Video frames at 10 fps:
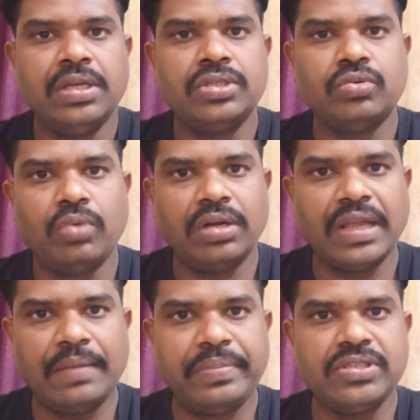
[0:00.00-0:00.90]
So what
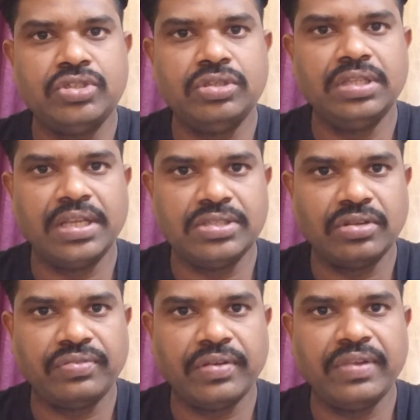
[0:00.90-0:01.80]
happens in the case
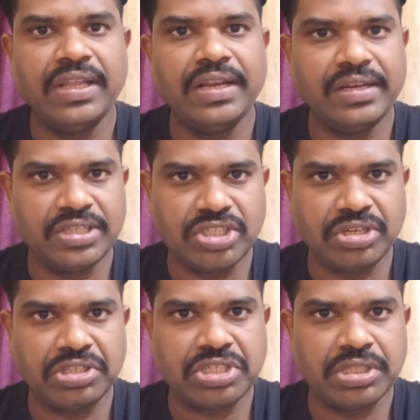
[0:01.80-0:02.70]
of Wallerian
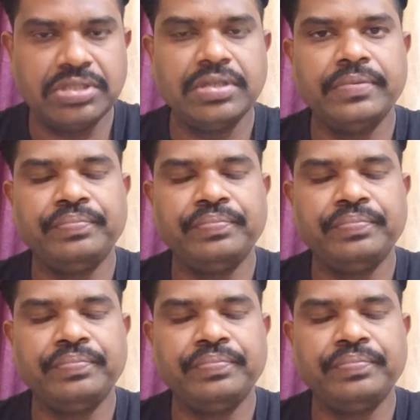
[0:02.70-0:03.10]
regeneration is